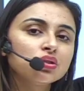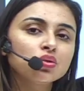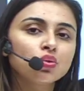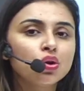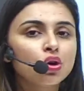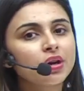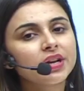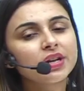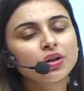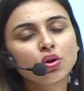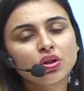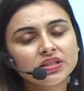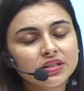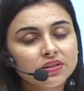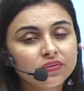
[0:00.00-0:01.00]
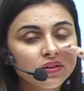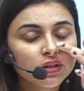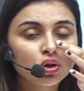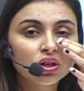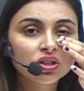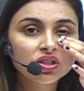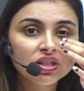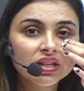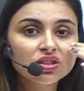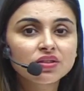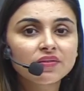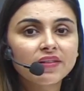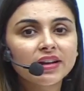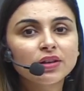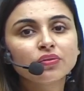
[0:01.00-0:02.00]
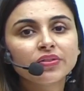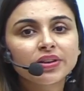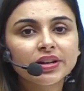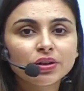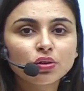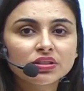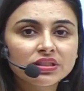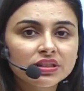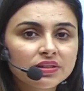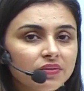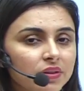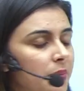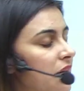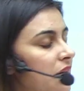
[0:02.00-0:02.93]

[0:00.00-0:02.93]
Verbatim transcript: so your rate constant will not change. The value of rate constant will be a